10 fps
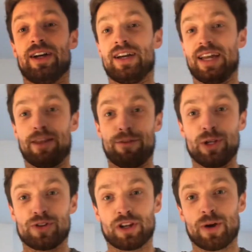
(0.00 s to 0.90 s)
In the
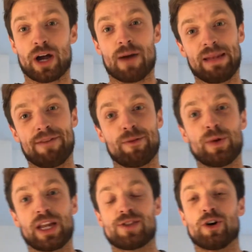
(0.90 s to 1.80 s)
future on low carbon living, we're
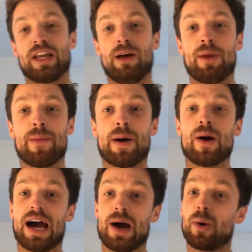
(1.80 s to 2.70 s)
gonna talk a little bit about
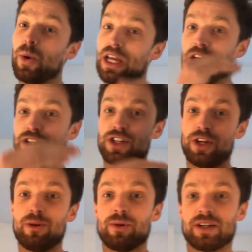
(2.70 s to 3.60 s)
how we could
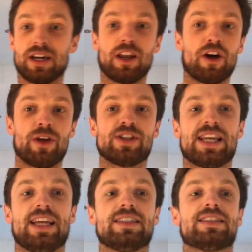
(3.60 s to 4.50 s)
do a lot of those
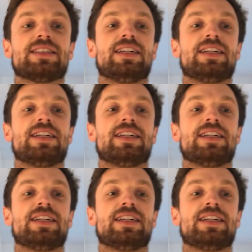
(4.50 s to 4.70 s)
things.